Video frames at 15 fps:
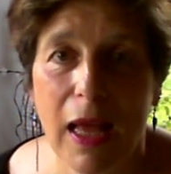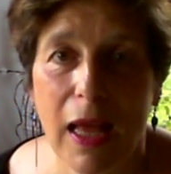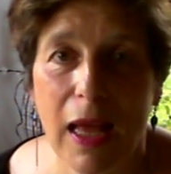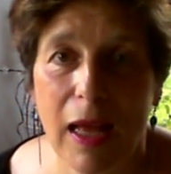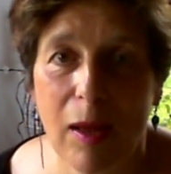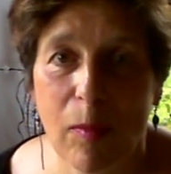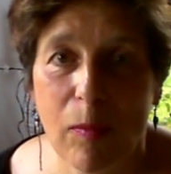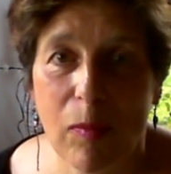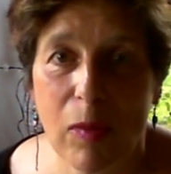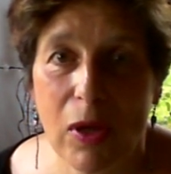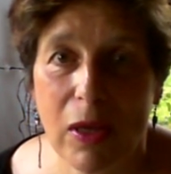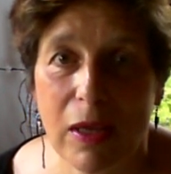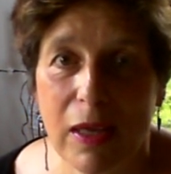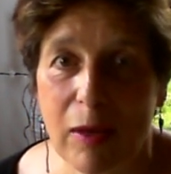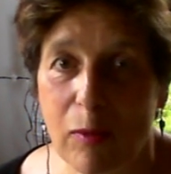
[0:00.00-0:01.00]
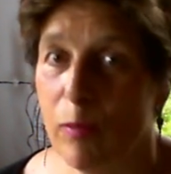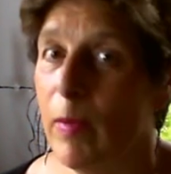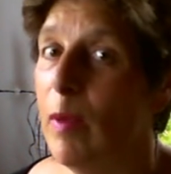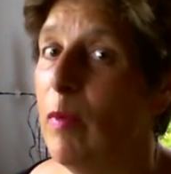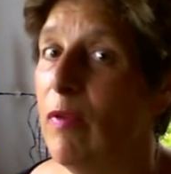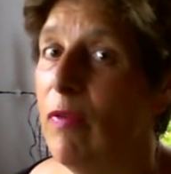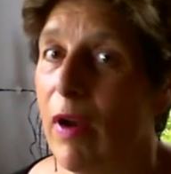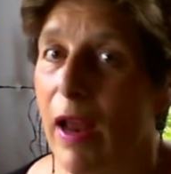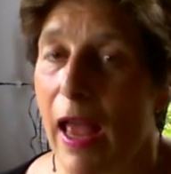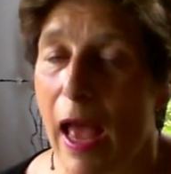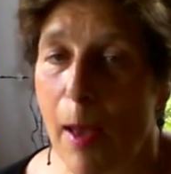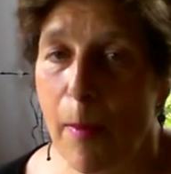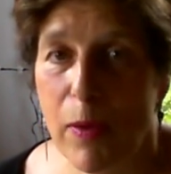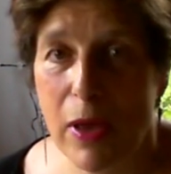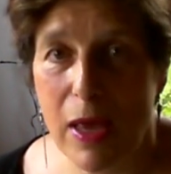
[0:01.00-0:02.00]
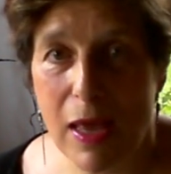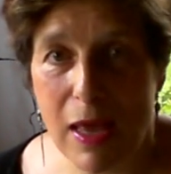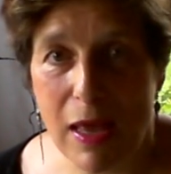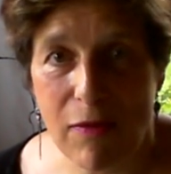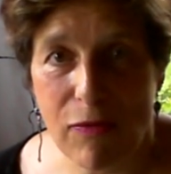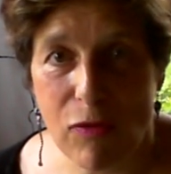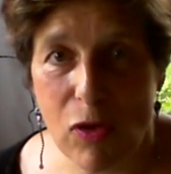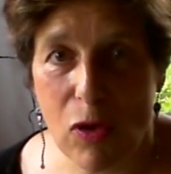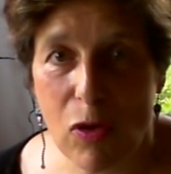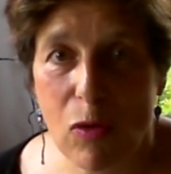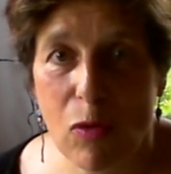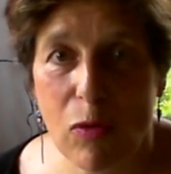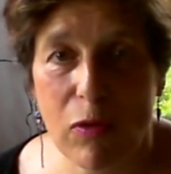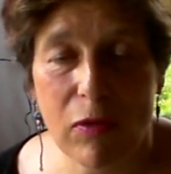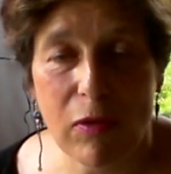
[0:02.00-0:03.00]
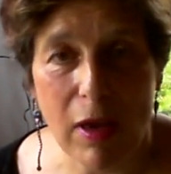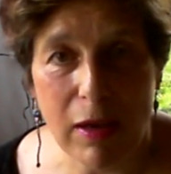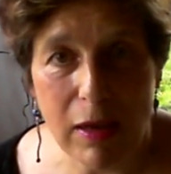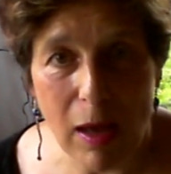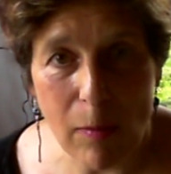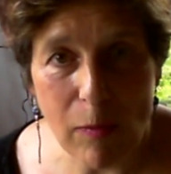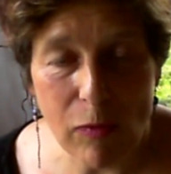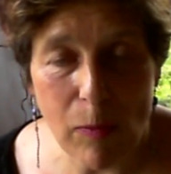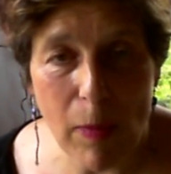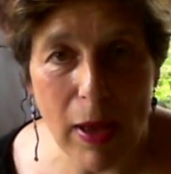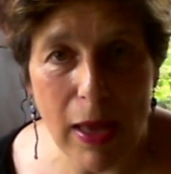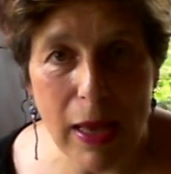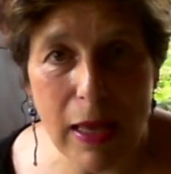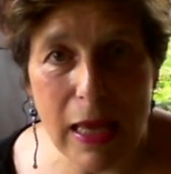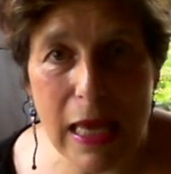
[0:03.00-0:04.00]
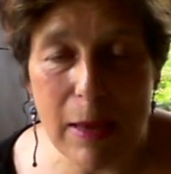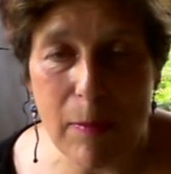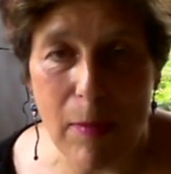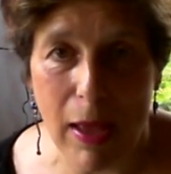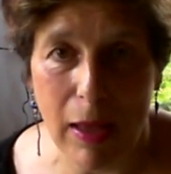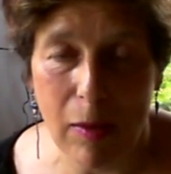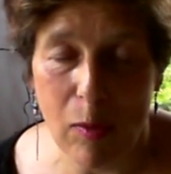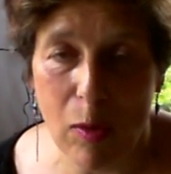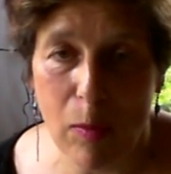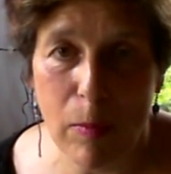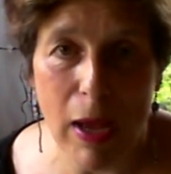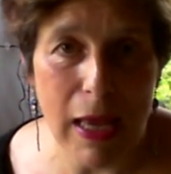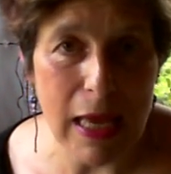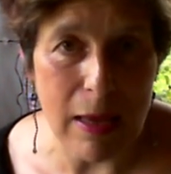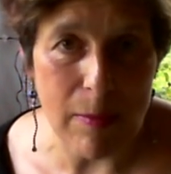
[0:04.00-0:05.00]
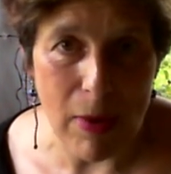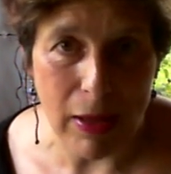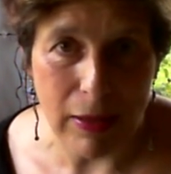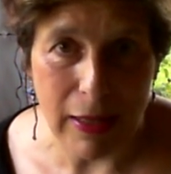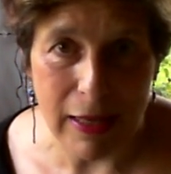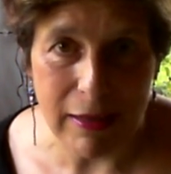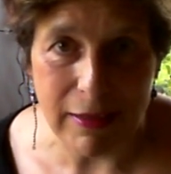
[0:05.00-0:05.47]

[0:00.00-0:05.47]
It would make me very happy if you signed up for my email